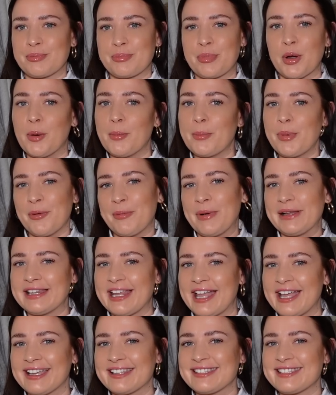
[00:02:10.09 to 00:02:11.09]
pump on my
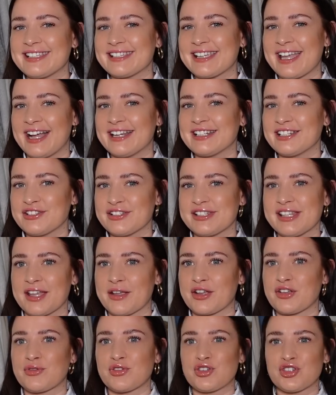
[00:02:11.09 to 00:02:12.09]
legs, it kind of just
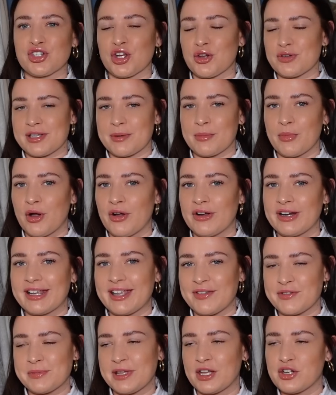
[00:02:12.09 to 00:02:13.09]
like shows it more and
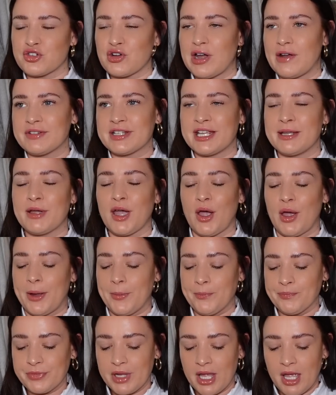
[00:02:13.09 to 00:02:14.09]
it gives me that drive to keep
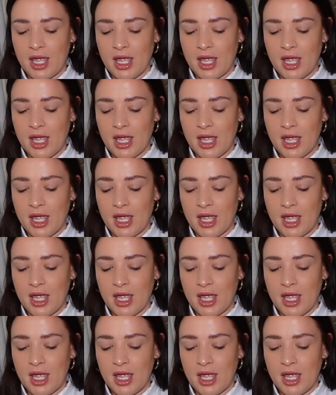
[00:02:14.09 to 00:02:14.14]
going.